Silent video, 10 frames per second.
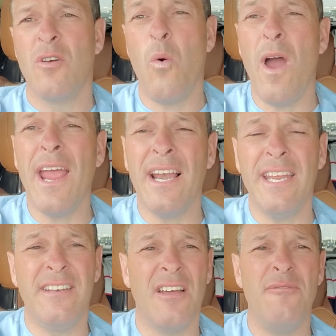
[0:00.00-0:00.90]

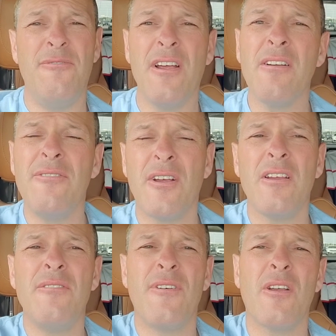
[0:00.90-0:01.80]
Quietly done very,
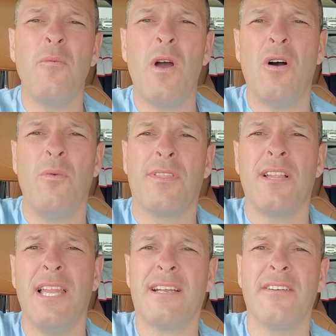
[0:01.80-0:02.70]
very, very well with
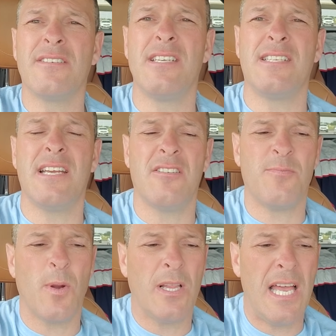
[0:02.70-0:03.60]
Collector since
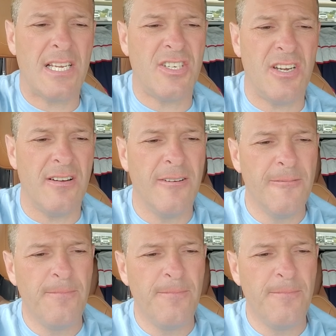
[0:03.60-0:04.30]
Harrisburg last year.